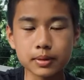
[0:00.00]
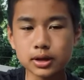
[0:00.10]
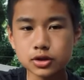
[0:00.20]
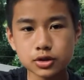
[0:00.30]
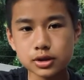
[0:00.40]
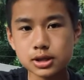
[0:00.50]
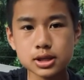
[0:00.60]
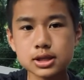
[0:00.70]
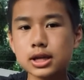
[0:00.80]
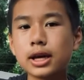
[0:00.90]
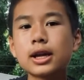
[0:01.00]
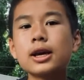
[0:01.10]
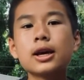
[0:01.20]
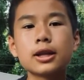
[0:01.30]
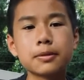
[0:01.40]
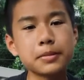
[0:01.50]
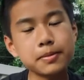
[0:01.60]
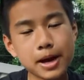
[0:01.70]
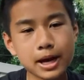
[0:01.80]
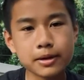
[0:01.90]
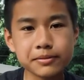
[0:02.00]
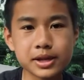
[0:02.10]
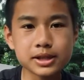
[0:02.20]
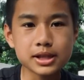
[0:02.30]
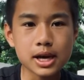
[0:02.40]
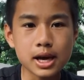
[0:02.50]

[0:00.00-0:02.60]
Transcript: injuries inside the meatpacking plants.